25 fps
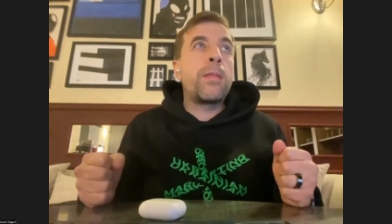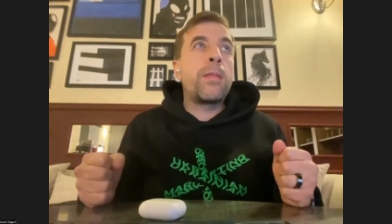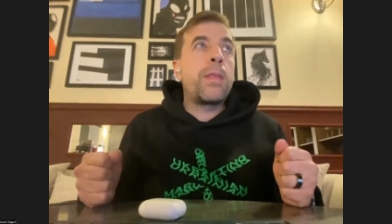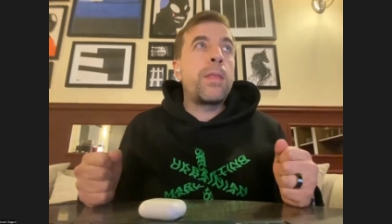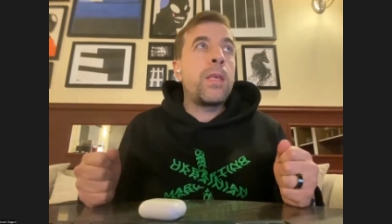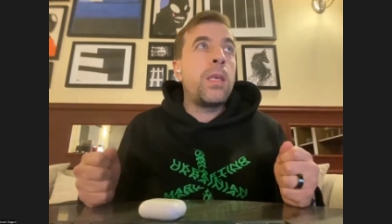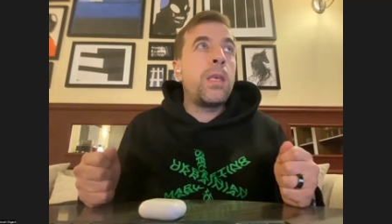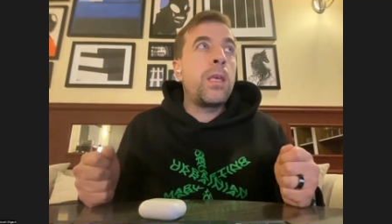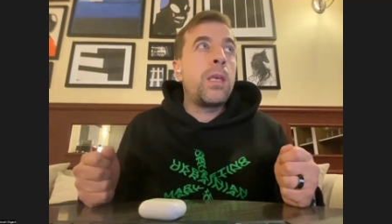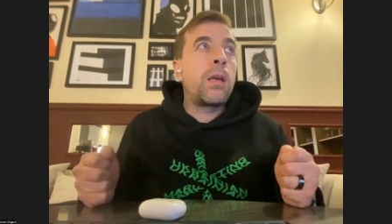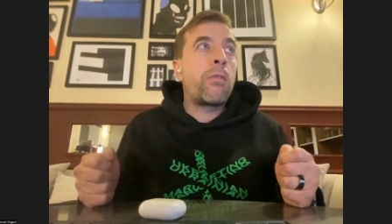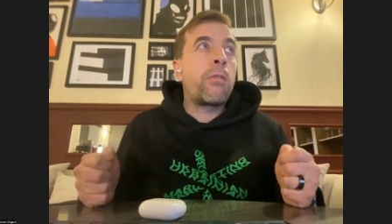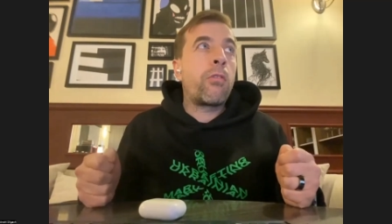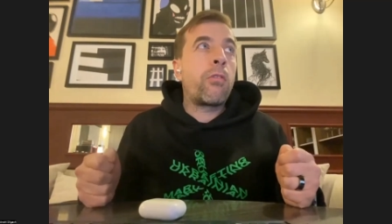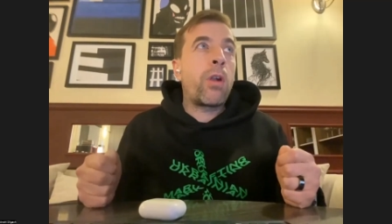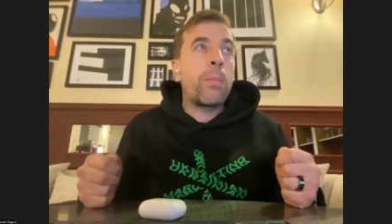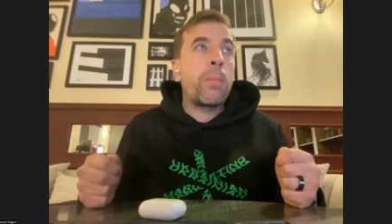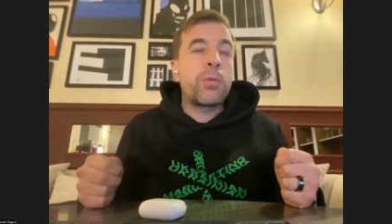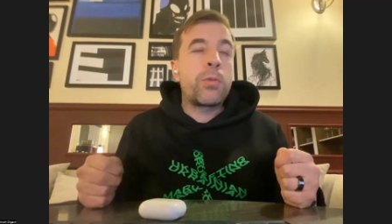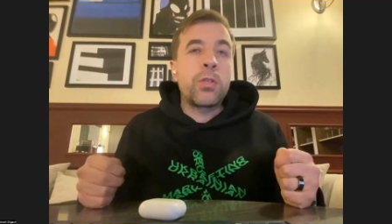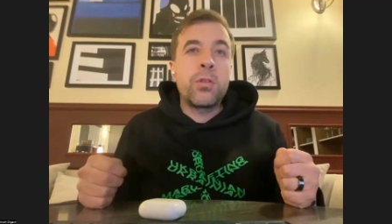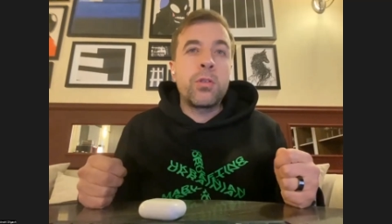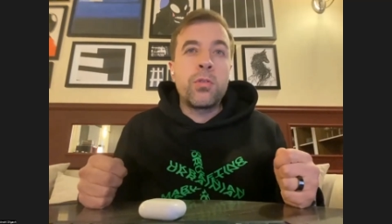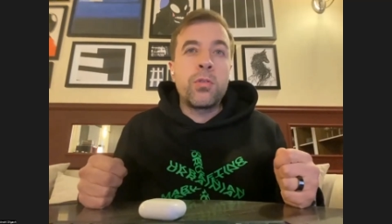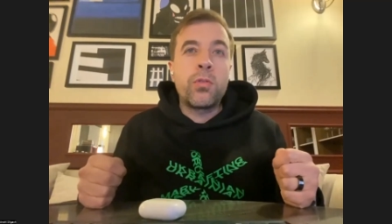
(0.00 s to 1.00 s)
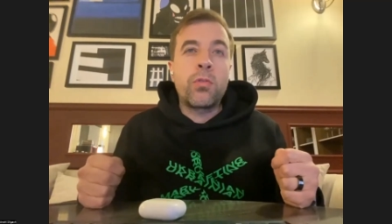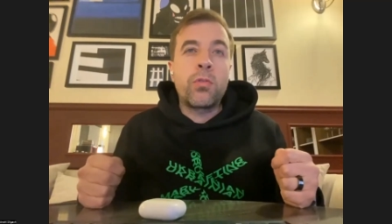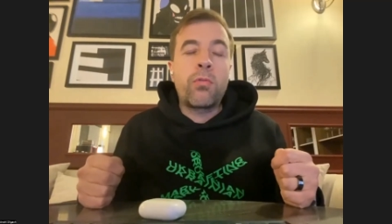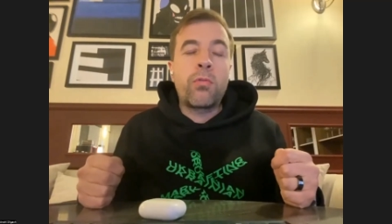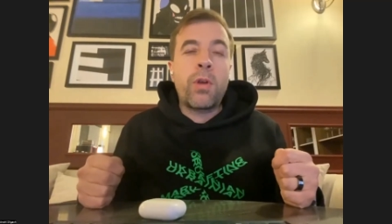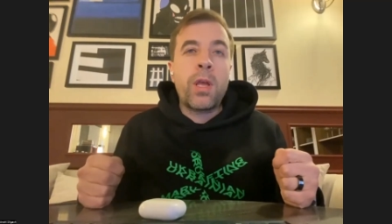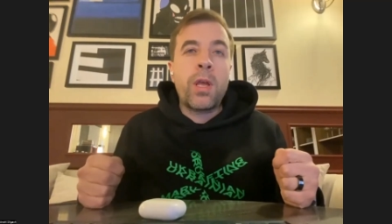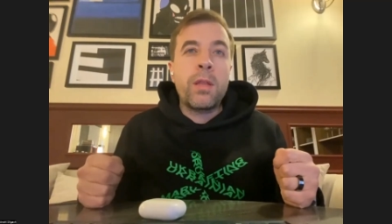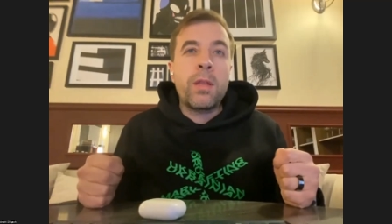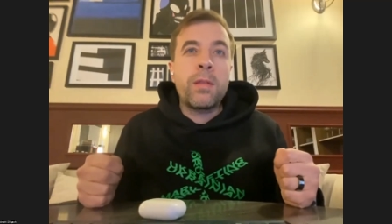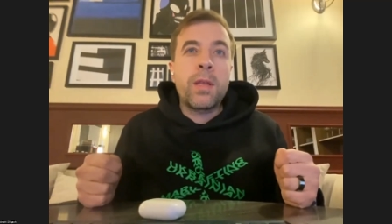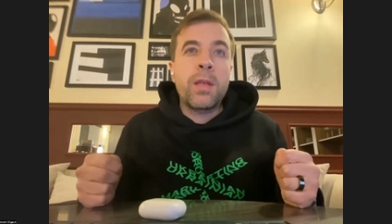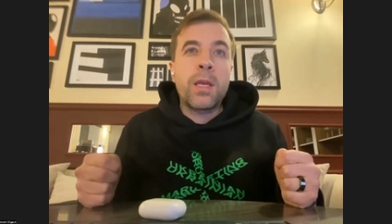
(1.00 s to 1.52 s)
the corruption in
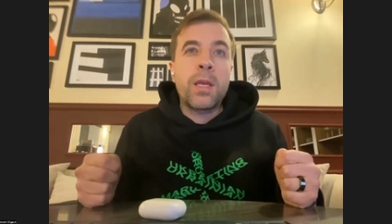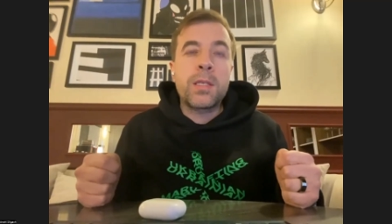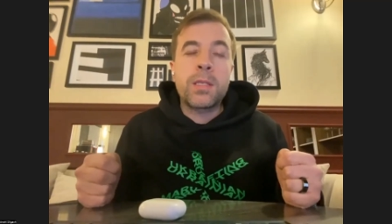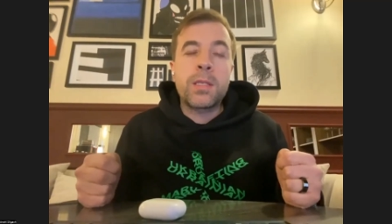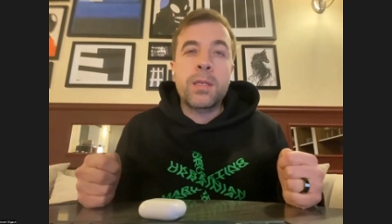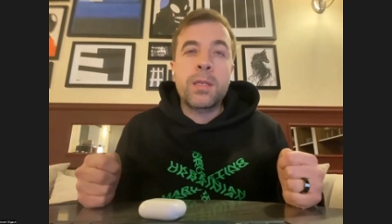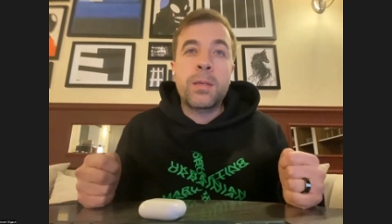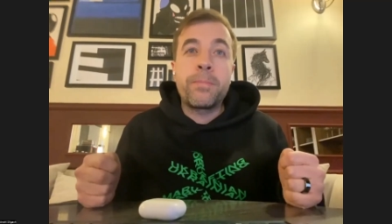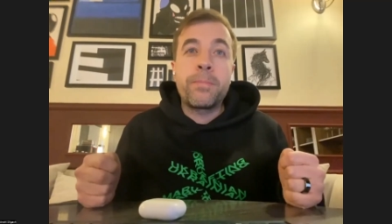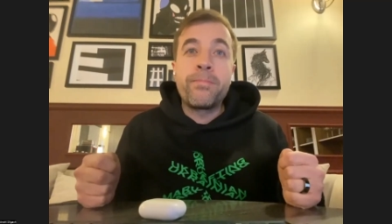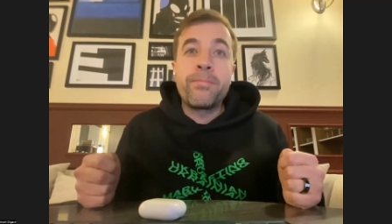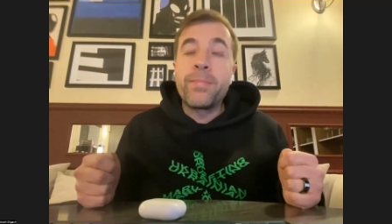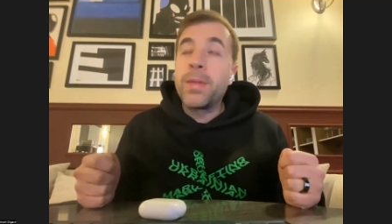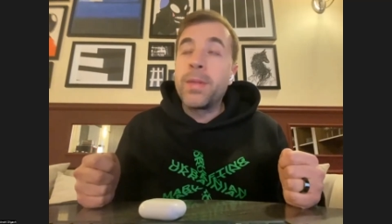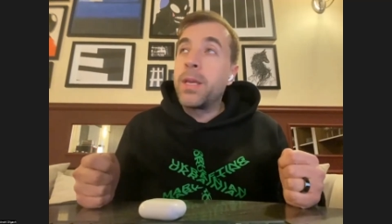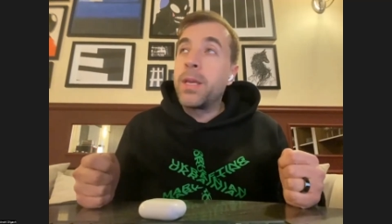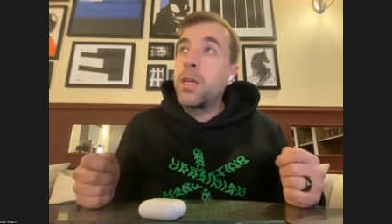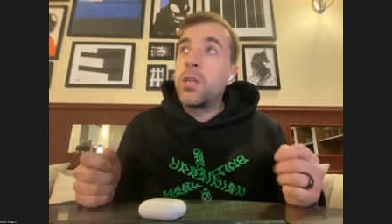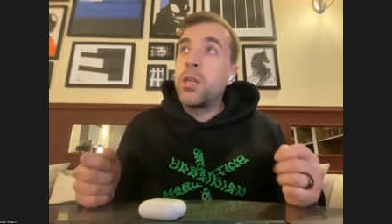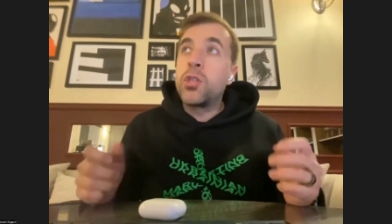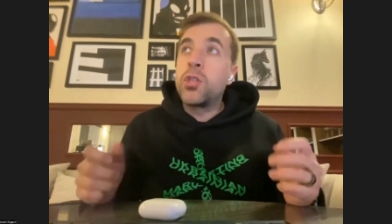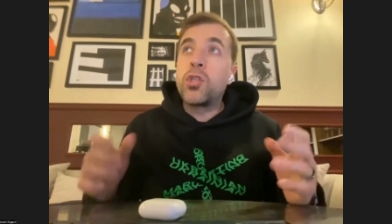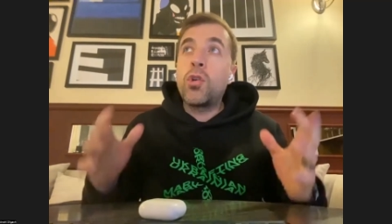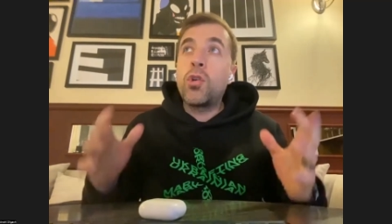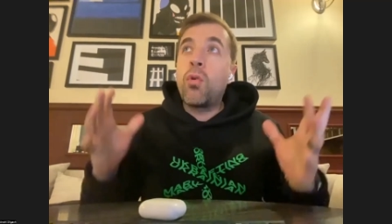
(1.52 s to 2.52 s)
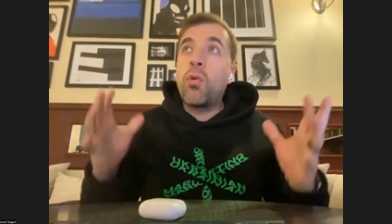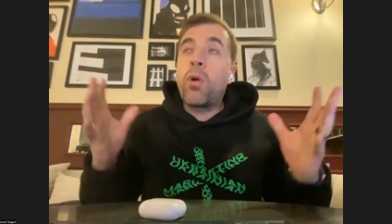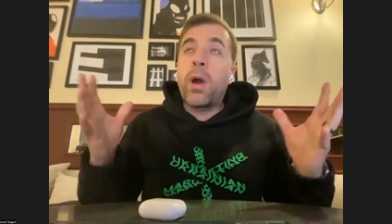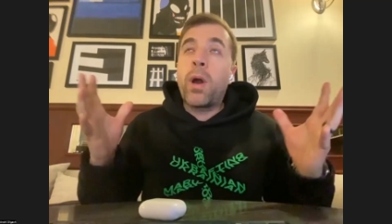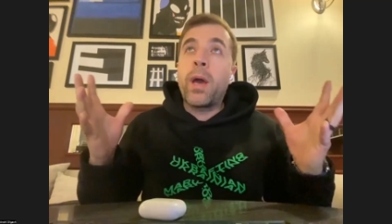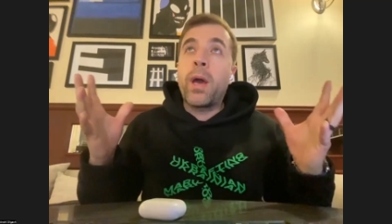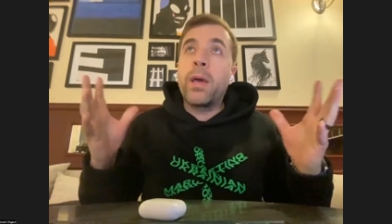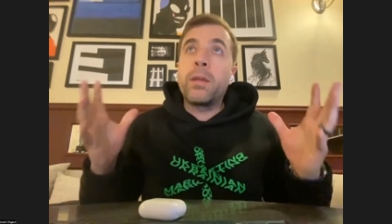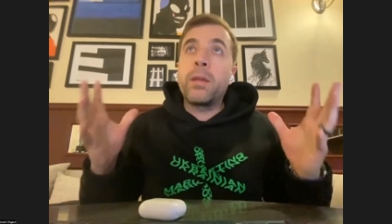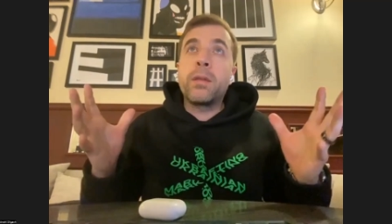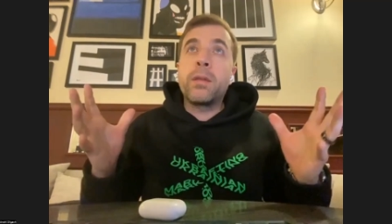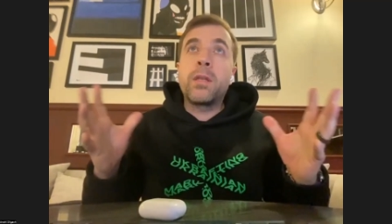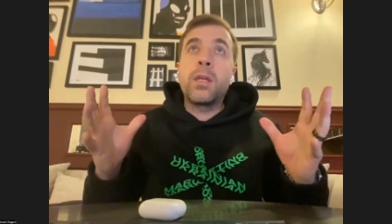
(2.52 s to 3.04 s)
Ukraine as a
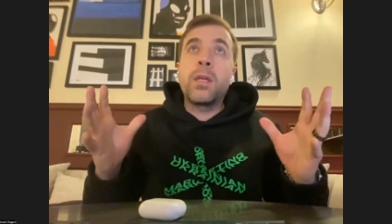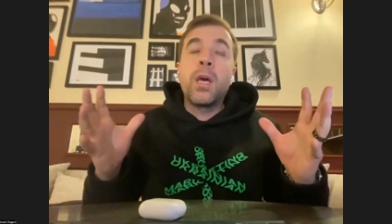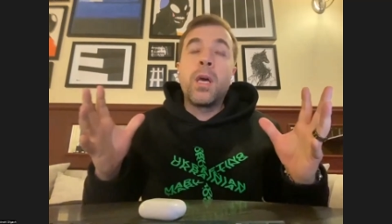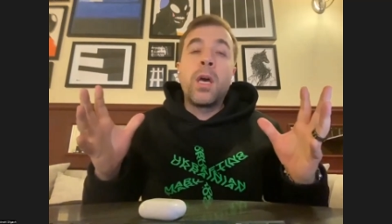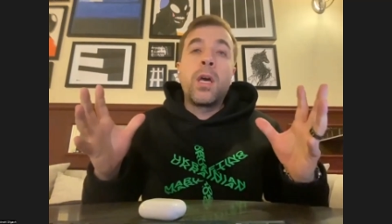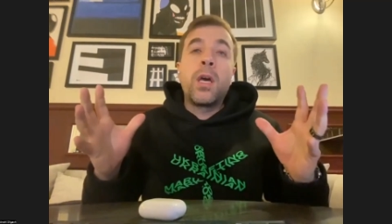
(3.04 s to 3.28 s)
so-called